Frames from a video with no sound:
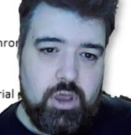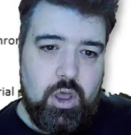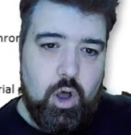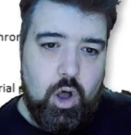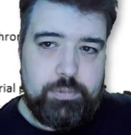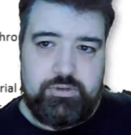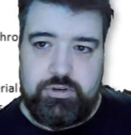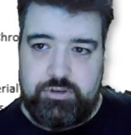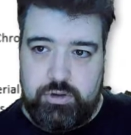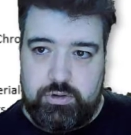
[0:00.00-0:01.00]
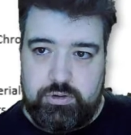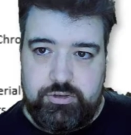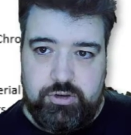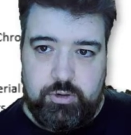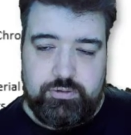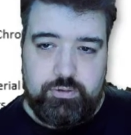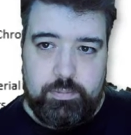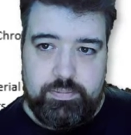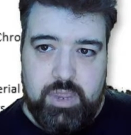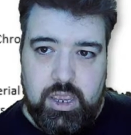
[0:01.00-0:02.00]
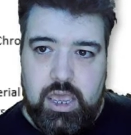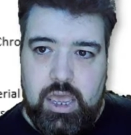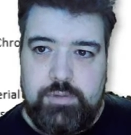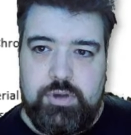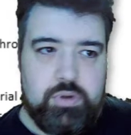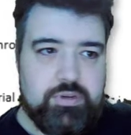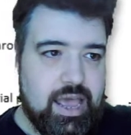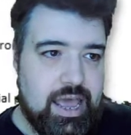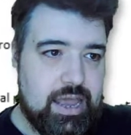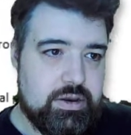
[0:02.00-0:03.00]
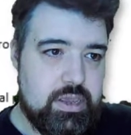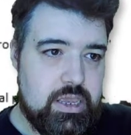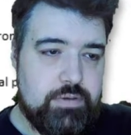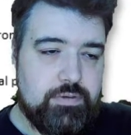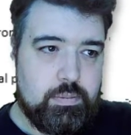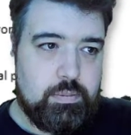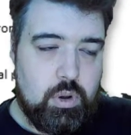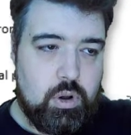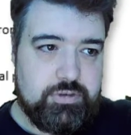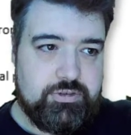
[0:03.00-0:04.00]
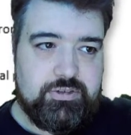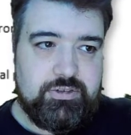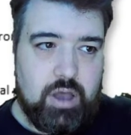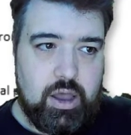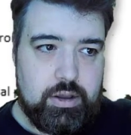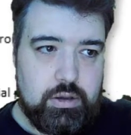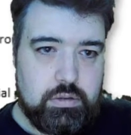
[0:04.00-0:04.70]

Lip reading: options you can choose from. If you want to add even more style,